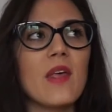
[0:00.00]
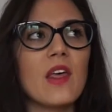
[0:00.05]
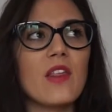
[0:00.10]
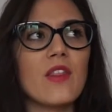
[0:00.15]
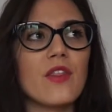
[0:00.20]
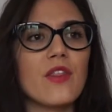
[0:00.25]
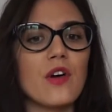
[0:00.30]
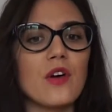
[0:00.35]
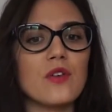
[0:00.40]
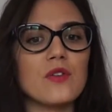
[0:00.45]

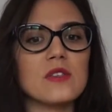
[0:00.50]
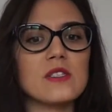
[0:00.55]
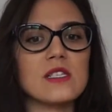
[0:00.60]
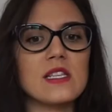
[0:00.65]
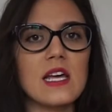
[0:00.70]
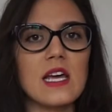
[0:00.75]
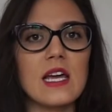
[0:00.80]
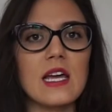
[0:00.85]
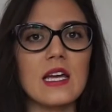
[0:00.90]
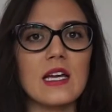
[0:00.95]
Those
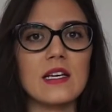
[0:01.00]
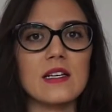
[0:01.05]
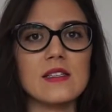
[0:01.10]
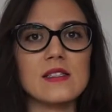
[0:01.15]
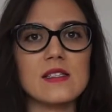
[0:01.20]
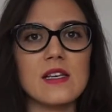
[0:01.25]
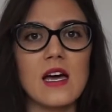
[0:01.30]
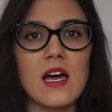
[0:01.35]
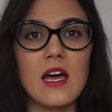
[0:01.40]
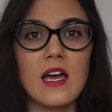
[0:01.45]

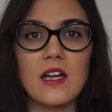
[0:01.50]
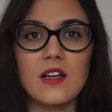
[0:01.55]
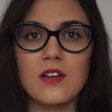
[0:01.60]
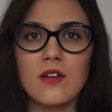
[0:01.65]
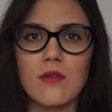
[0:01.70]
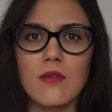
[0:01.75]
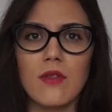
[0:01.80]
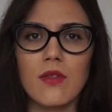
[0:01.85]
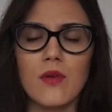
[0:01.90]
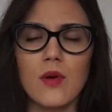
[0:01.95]
things I
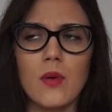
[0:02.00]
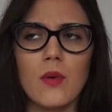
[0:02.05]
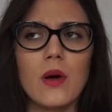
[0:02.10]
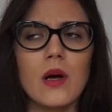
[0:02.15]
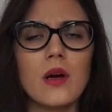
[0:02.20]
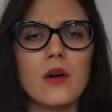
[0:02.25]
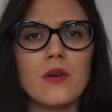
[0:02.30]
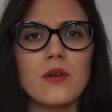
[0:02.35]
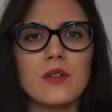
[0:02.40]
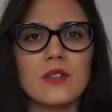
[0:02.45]
don't throw
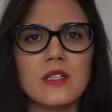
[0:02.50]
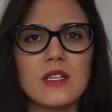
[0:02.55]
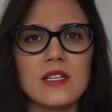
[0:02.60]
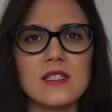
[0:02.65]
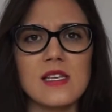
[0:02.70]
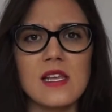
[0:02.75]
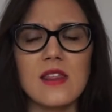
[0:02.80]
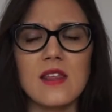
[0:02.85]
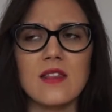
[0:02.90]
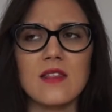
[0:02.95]
out
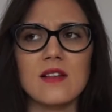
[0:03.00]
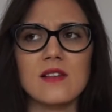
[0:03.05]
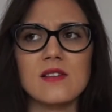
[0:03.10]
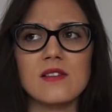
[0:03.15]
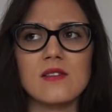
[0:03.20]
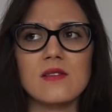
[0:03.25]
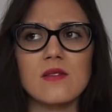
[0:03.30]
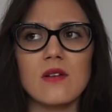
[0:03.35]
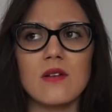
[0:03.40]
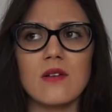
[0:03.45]
because I think
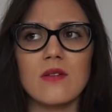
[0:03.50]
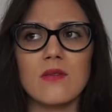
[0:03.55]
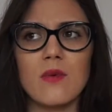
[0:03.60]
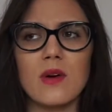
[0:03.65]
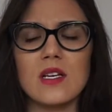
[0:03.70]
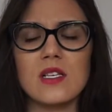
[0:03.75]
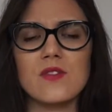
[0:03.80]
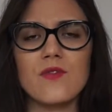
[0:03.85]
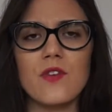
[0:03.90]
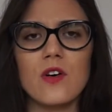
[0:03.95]
that's
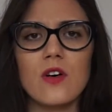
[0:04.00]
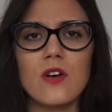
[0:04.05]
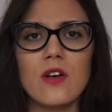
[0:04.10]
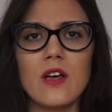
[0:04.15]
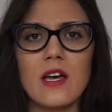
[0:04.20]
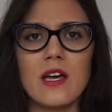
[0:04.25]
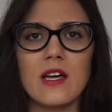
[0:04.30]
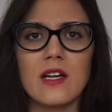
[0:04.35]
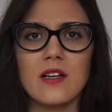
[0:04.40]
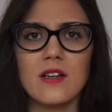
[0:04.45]
wasteful
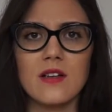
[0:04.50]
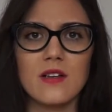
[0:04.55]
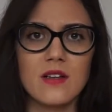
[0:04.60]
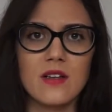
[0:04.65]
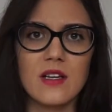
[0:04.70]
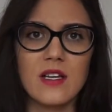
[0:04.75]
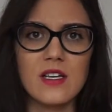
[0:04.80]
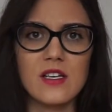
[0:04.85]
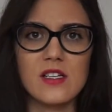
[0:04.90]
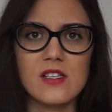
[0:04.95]
and
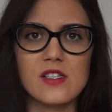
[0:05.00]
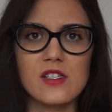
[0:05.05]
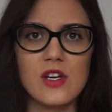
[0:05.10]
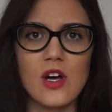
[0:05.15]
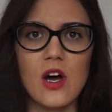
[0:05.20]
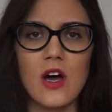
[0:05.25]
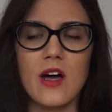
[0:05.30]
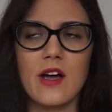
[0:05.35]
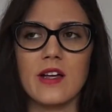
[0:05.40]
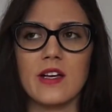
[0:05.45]
it's
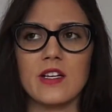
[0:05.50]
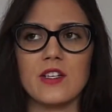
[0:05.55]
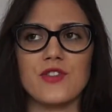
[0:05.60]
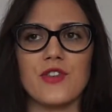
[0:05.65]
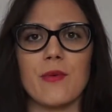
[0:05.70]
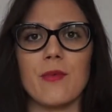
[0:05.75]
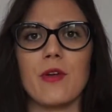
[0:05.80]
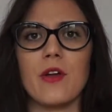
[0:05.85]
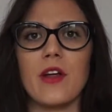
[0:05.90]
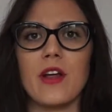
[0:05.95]
not
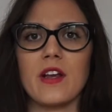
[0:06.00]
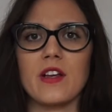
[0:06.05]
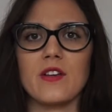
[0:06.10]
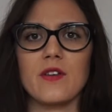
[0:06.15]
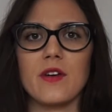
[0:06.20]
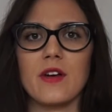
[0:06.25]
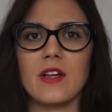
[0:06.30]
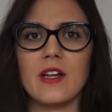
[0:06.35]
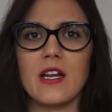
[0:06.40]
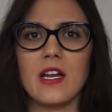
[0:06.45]
contributing
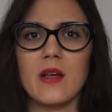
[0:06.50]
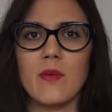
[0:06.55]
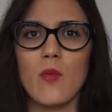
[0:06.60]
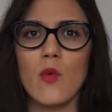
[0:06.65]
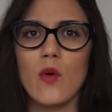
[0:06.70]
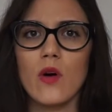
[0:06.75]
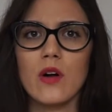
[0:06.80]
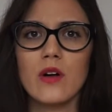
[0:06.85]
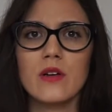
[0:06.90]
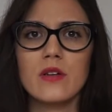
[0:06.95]
to it
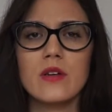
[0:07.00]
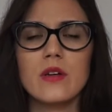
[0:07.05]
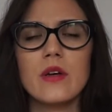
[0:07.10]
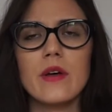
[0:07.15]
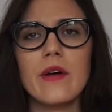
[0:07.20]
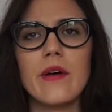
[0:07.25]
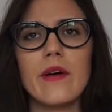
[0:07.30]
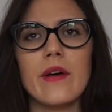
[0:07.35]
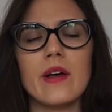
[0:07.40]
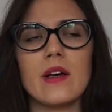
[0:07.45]
anymore.
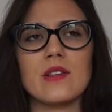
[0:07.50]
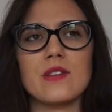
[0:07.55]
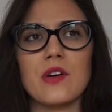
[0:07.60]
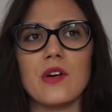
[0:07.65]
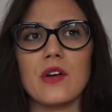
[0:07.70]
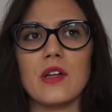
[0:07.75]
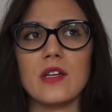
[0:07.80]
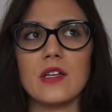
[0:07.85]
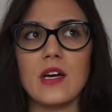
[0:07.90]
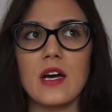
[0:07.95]
It's
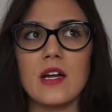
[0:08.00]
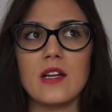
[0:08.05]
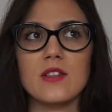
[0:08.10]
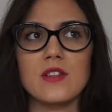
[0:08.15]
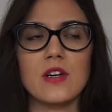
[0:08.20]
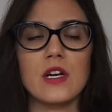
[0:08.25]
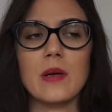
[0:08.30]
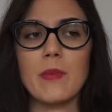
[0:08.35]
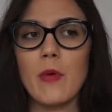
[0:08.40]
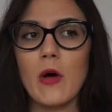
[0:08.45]
already done,
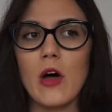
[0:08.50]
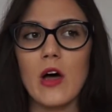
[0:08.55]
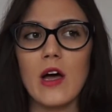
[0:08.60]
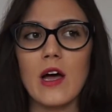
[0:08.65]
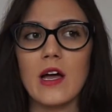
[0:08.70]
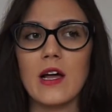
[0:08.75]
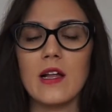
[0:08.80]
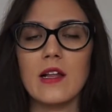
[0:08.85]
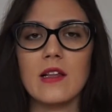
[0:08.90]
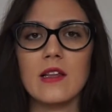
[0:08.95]
it's already
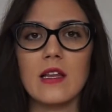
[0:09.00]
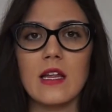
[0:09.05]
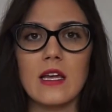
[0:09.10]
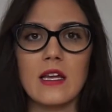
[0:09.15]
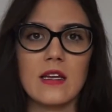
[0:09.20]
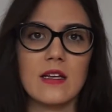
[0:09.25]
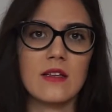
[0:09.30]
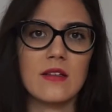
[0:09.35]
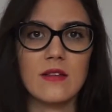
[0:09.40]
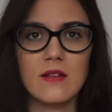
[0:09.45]
bought, like